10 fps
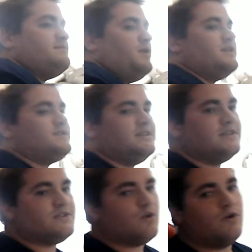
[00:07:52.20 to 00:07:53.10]
just see the
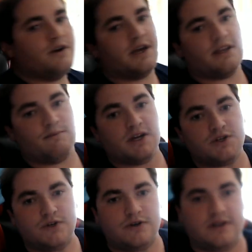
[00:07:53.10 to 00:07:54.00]
story and the
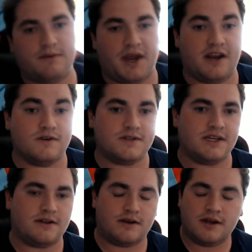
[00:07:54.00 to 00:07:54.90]
picture and the panels
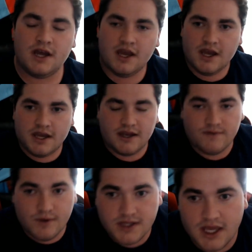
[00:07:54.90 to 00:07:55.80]
and uh, and everything
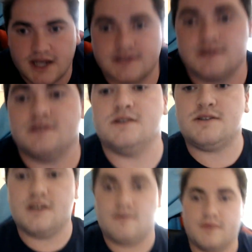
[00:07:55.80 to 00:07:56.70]
like that to, to
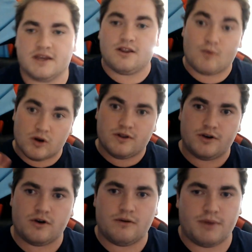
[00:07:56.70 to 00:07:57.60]
seem like a lot more
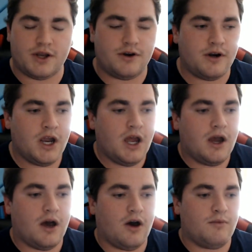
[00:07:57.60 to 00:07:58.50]
clearer and better.
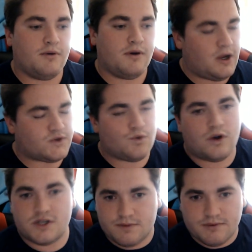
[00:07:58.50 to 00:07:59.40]
Um, I also
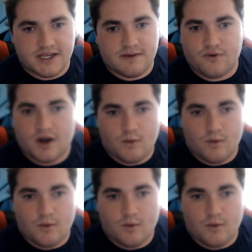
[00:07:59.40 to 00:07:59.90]
wanted to, like I said before, I wanted to